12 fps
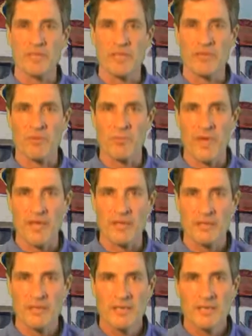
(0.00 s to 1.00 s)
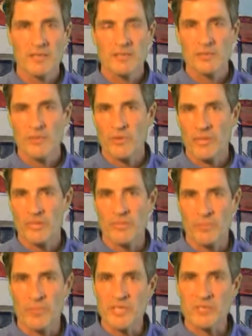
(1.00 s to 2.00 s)
to giving back, doing things
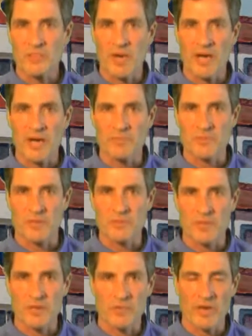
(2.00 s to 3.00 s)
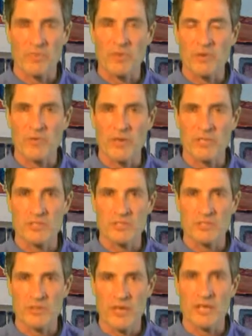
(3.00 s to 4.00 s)
like Peace Pops and Rainbow Crunch
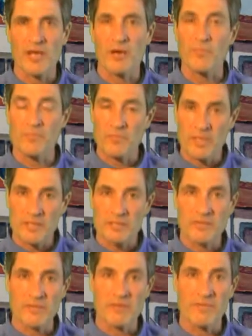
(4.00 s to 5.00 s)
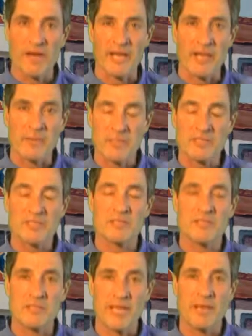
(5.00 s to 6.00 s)
to try and help solidify that
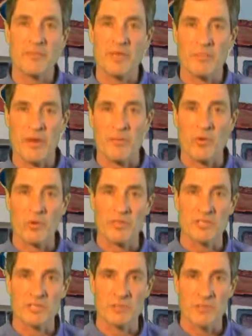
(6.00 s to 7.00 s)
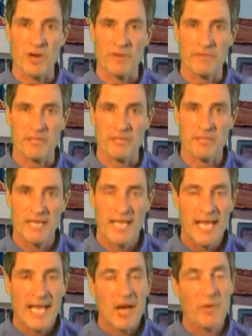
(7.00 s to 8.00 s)
businesses can be about more than just profits.
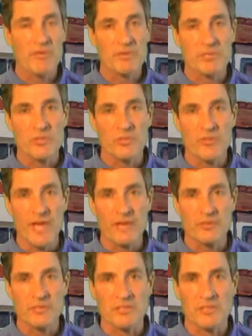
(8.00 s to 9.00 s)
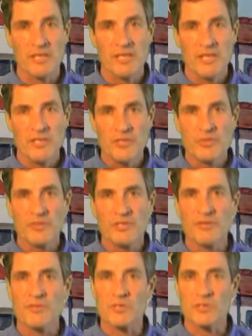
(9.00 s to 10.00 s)
However, in 2000,
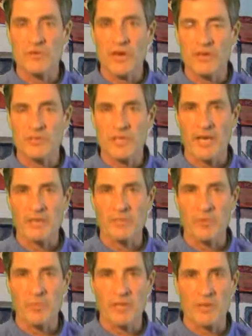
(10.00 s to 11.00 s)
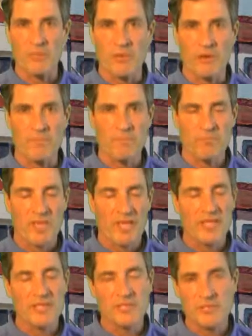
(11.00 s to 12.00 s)
Unilever and Dreyer's got into a bidding war.
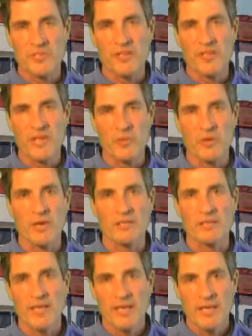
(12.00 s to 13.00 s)
And the interesting thing was,